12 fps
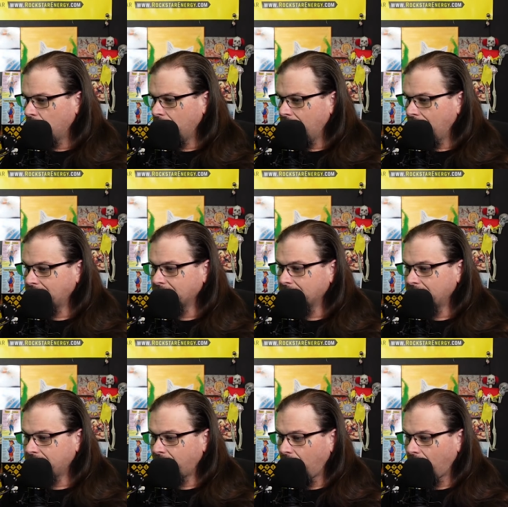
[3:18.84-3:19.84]
We had to
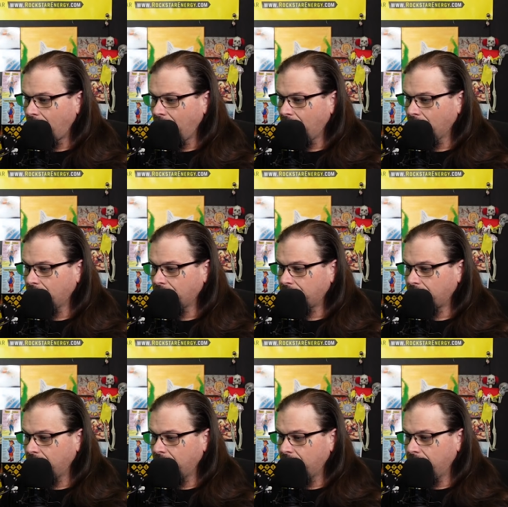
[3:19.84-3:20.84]
leave our house.
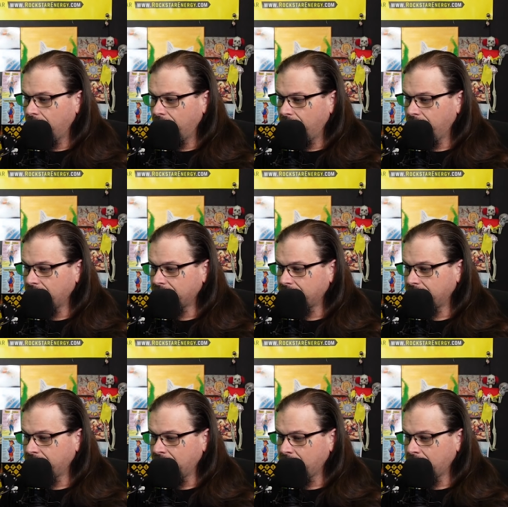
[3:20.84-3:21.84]
This
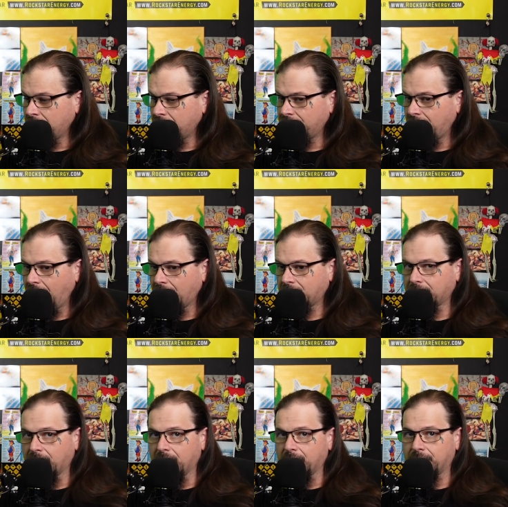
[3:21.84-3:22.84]
demon attacked
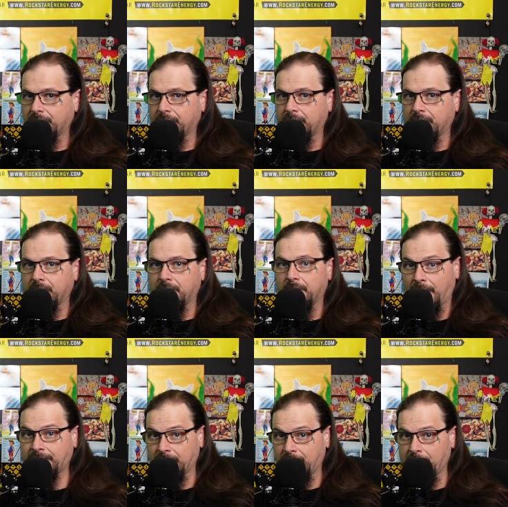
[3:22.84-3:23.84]
us.
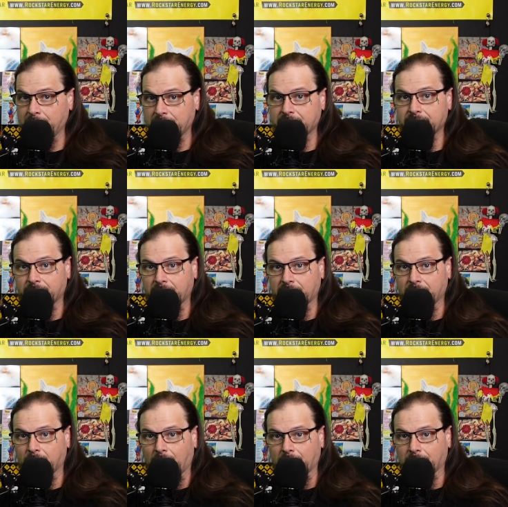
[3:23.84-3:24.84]
That's the name of this
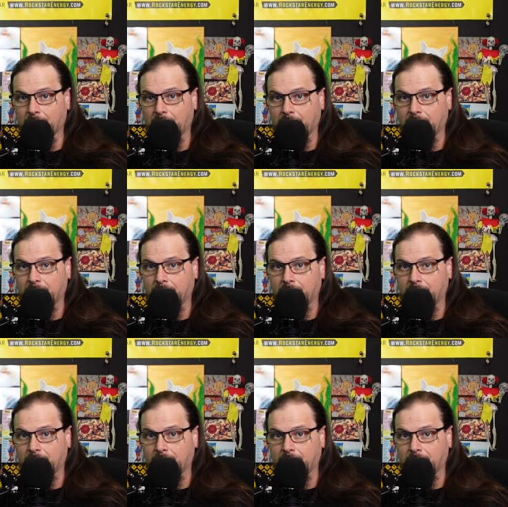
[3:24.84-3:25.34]
video, by the way.